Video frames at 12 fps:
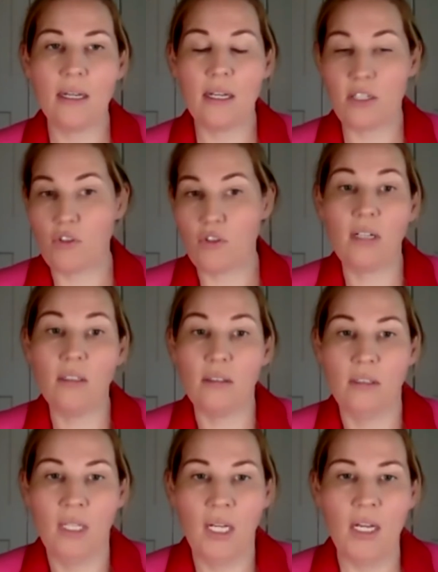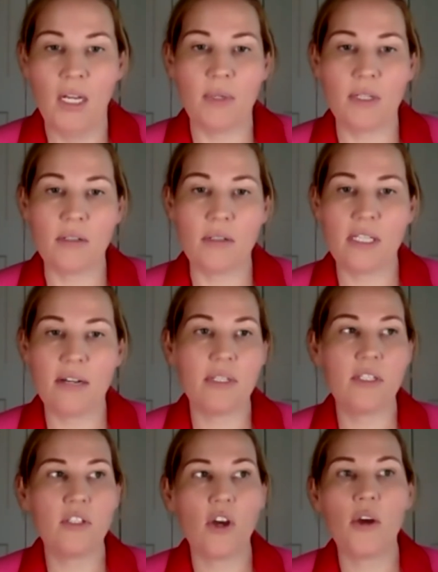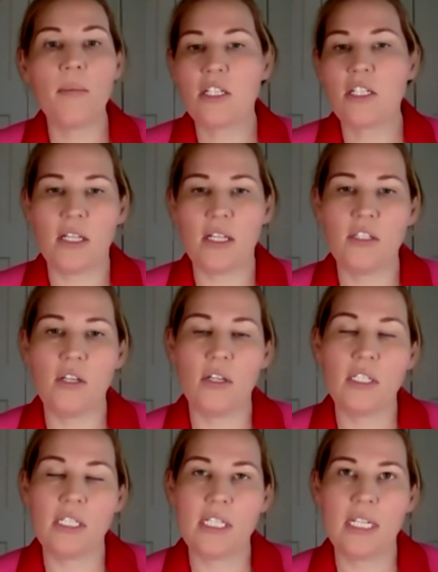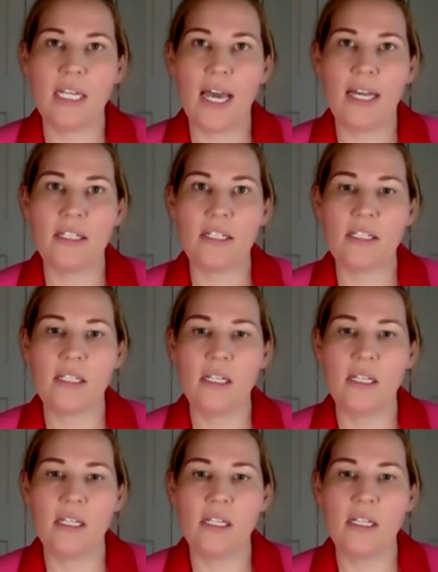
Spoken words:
a struggle because there is so much uncertainty and